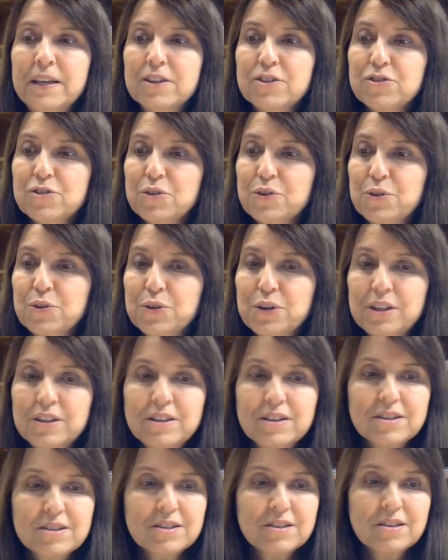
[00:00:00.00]
So in
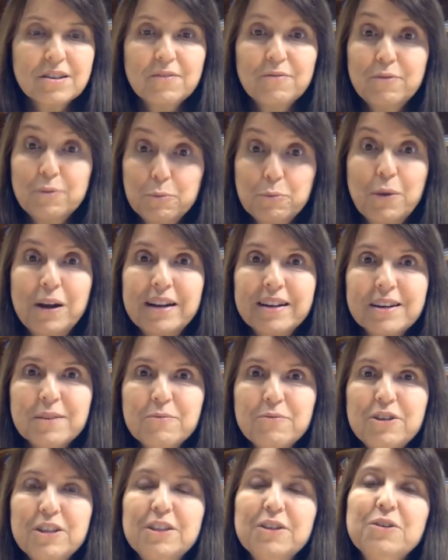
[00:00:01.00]
this
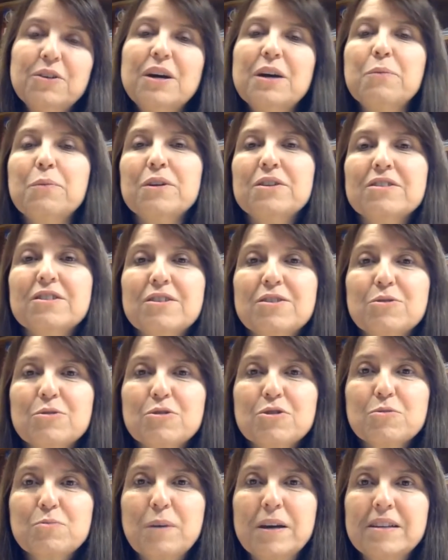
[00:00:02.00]
welcome video, I wanted
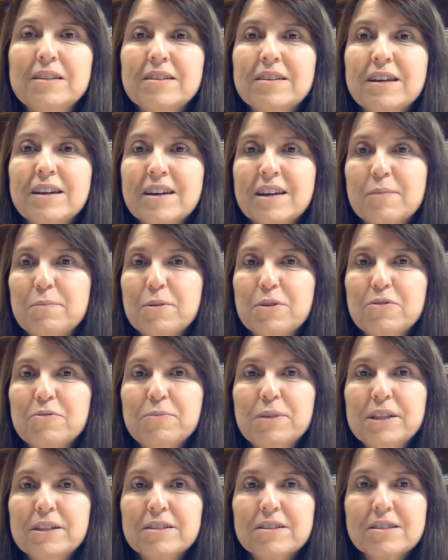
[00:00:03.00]
to spend a couple of
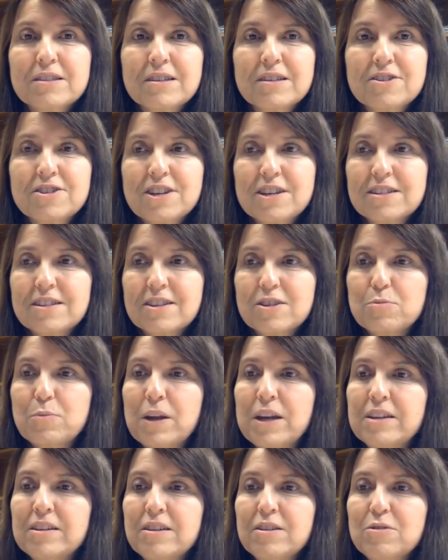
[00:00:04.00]
minutes just
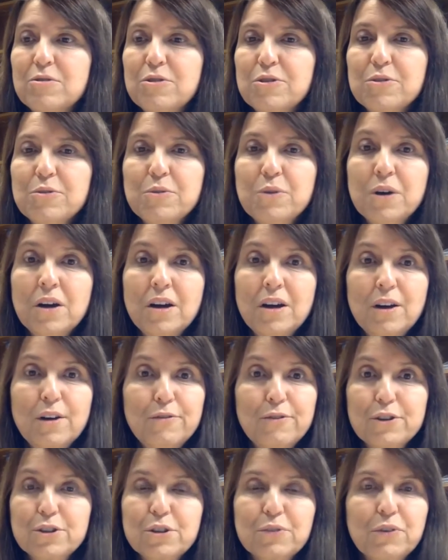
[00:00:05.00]
explaining to you,
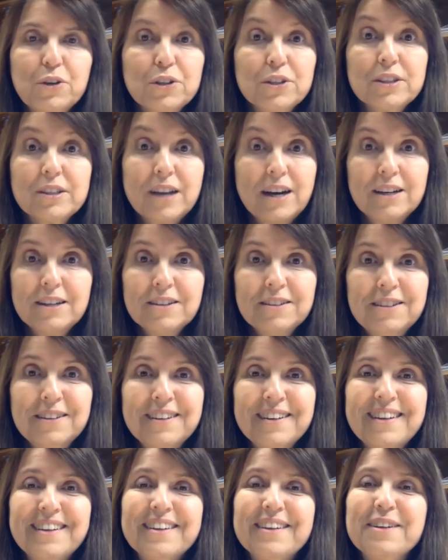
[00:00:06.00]
first of all, the title,
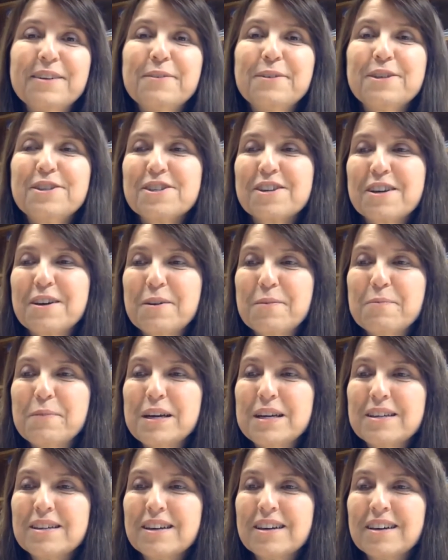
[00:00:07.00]
which
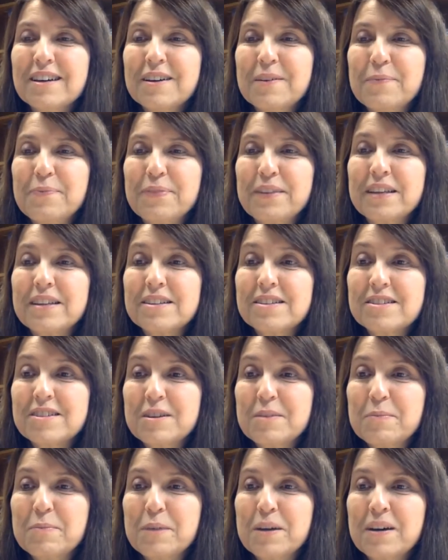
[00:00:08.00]
may
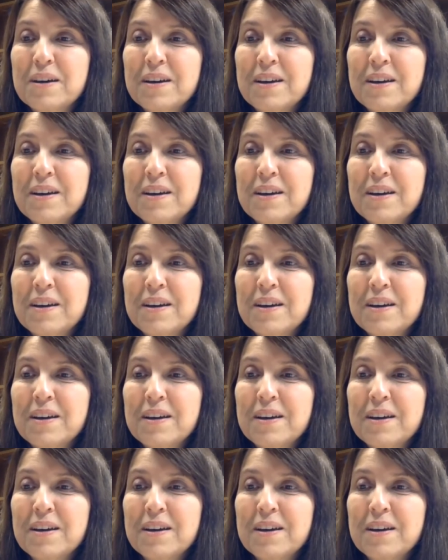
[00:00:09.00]
seem